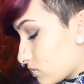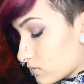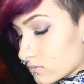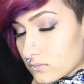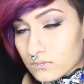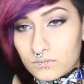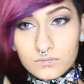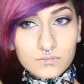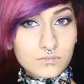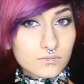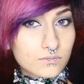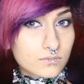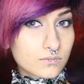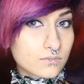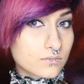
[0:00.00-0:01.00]

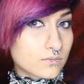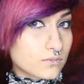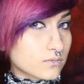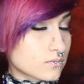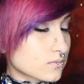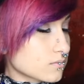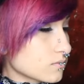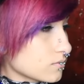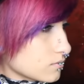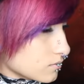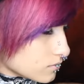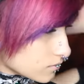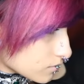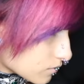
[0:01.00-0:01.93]
Nobody speaks.